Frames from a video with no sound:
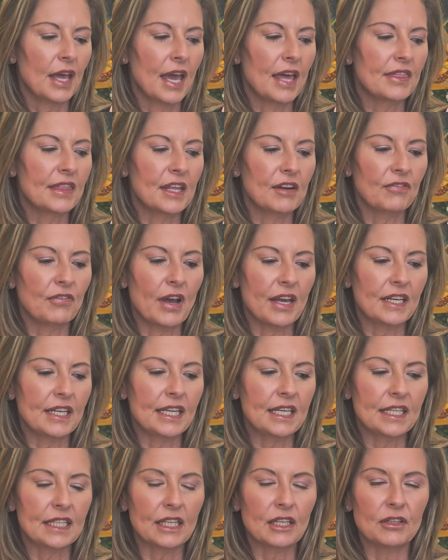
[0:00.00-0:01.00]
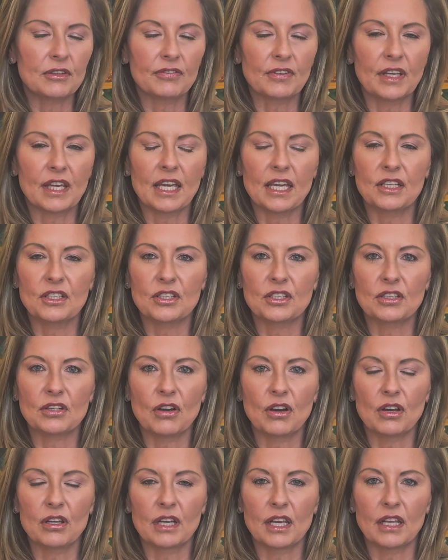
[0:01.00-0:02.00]
then if I need clarification
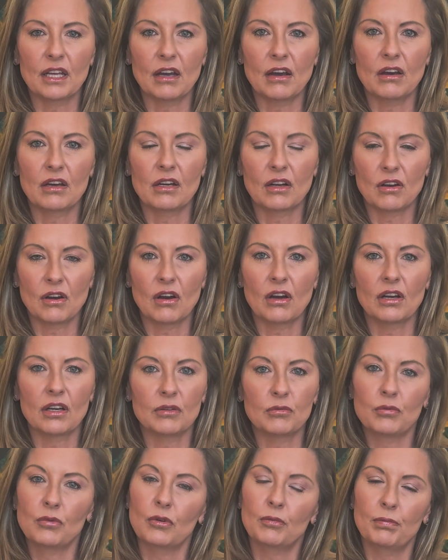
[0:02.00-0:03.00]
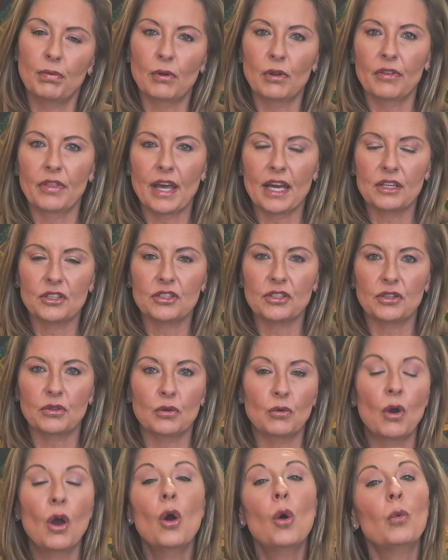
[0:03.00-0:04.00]
on a card, we'll pull that
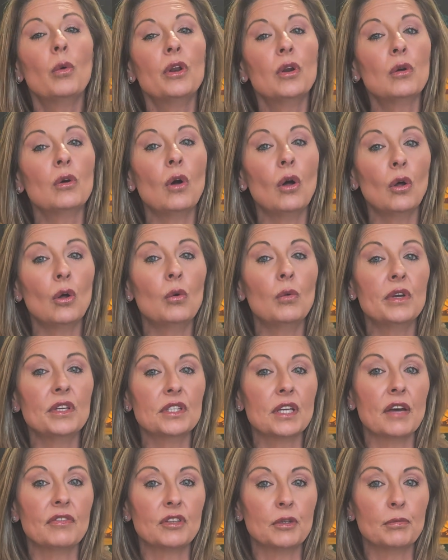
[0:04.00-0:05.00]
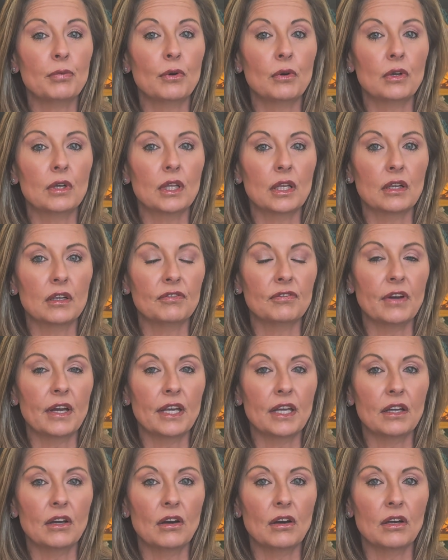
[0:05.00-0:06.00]
too. We don't always have to pull
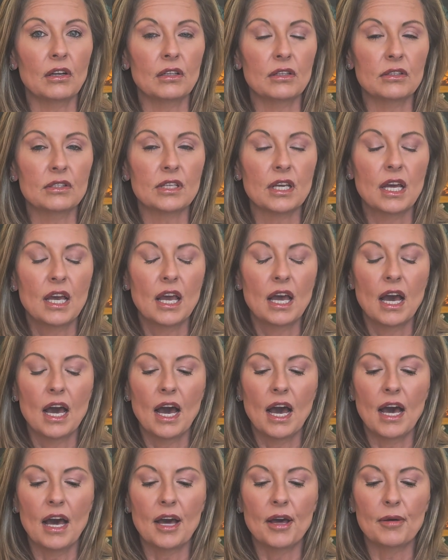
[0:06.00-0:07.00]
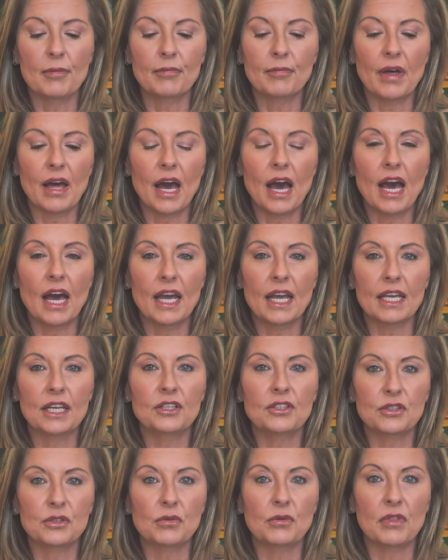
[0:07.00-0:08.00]
clarifying cards.
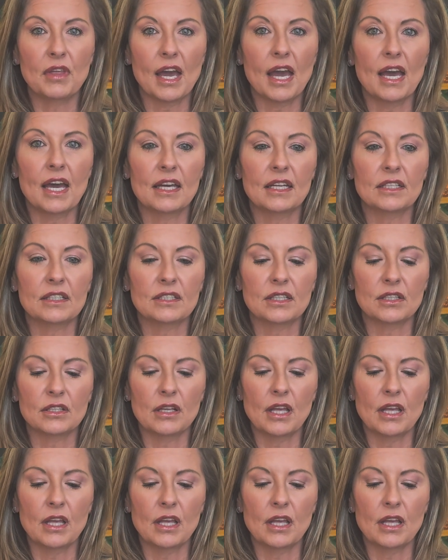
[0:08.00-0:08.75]
I do that